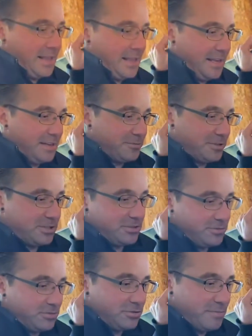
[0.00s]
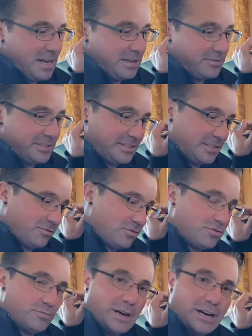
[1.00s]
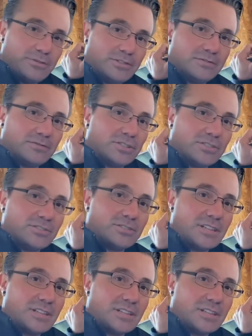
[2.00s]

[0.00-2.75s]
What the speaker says: we're gonna do 2 batteries and 2 power inverters.